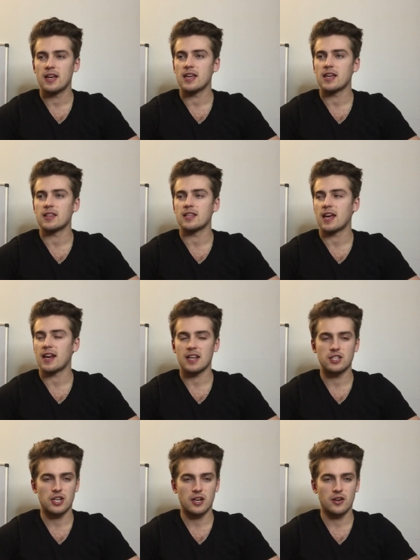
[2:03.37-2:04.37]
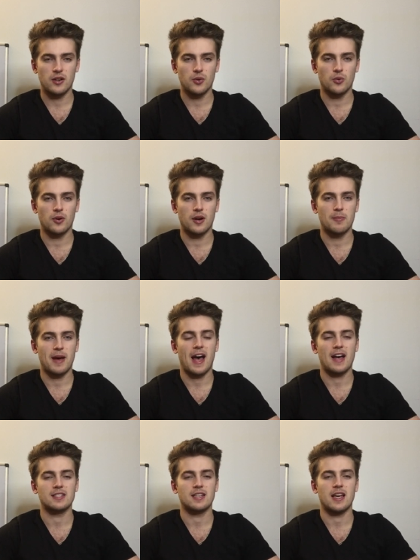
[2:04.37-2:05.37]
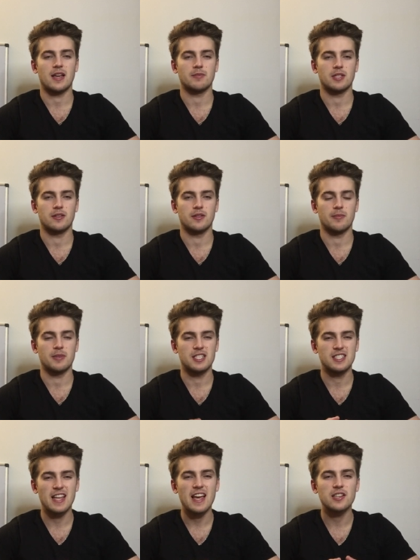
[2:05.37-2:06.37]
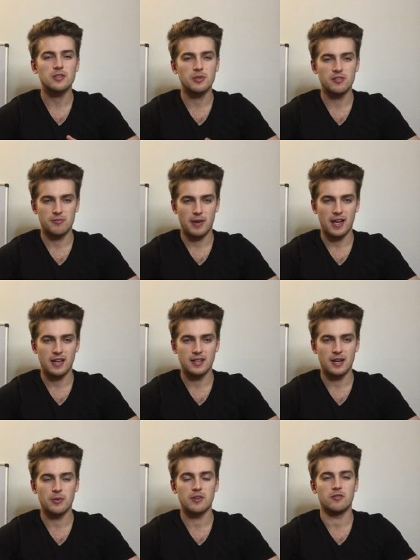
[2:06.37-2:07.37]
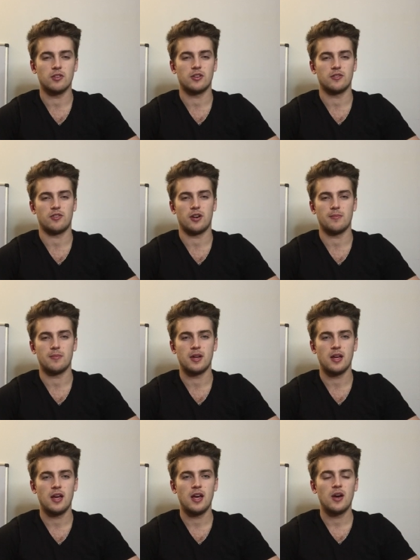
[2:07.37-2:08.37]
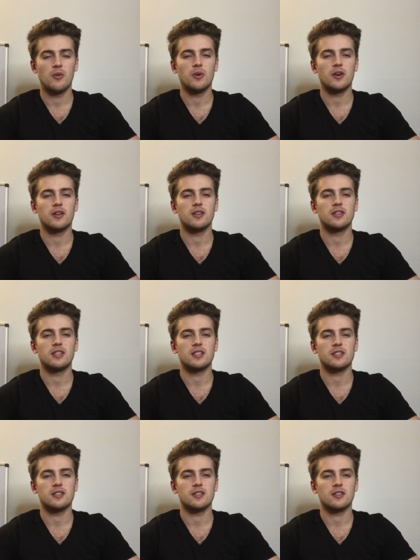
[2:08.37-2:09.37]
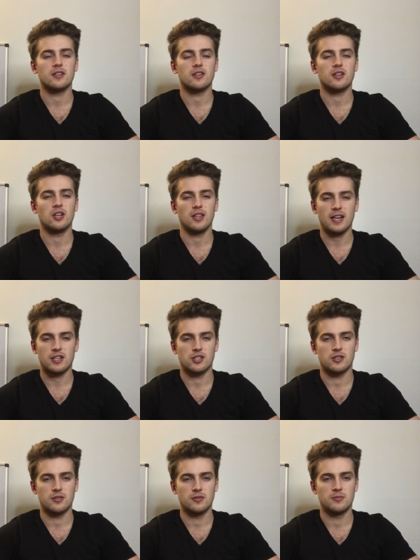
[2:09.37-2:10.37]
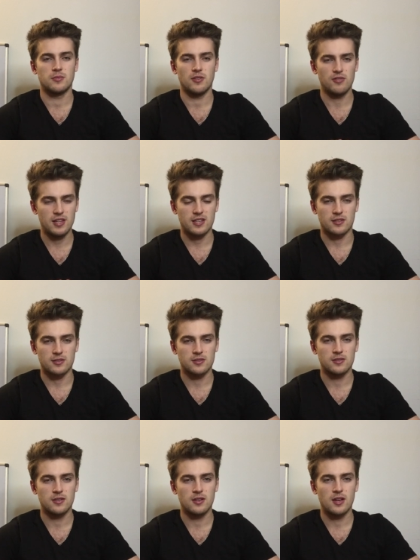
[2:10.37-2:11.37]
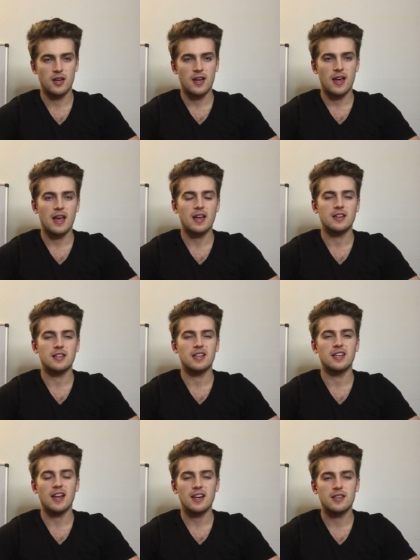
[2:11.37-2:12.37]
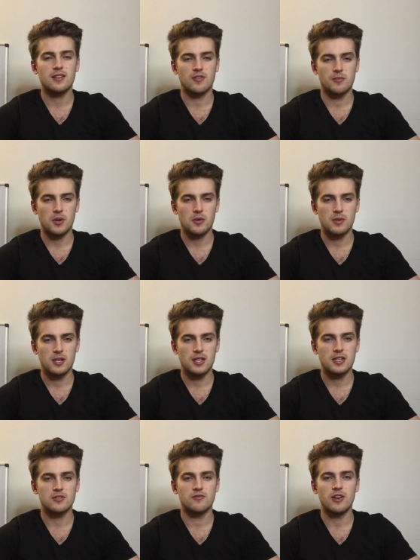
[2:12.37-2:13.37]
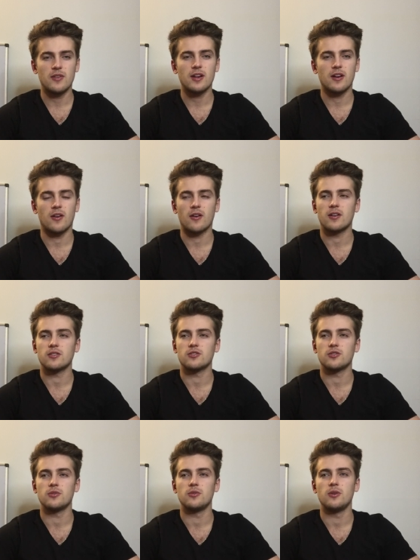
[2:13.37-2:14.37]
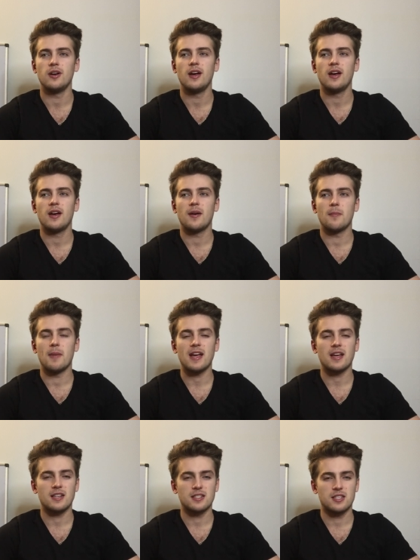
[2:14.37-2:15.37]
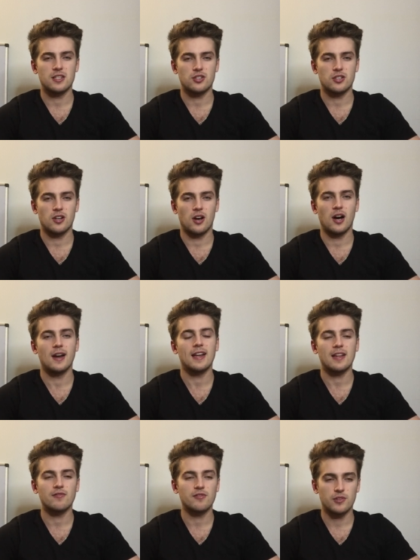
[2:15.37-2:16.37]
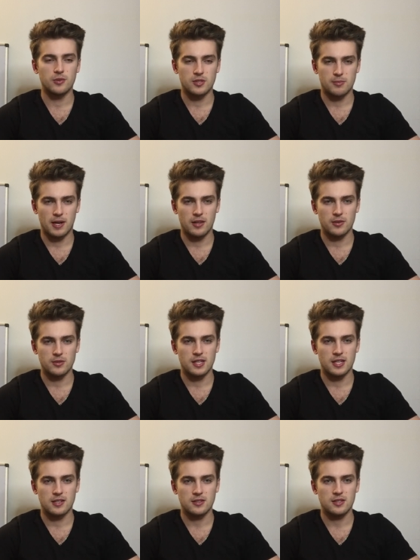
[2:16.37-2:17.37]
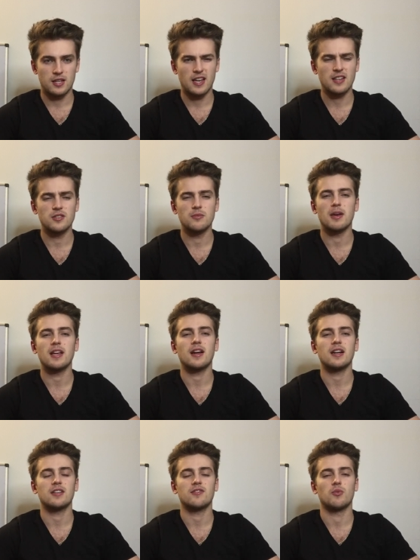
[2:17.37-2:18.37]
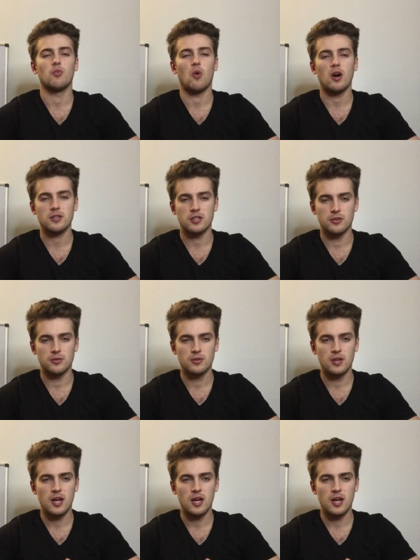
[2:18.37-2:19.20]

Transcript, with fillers: in the NHL or in past games, the mistakes we've made that we've learned from. We're this collection of things. And in any given moment, it is very hard to make a decision uninfluenced by those things, and you may not even want to.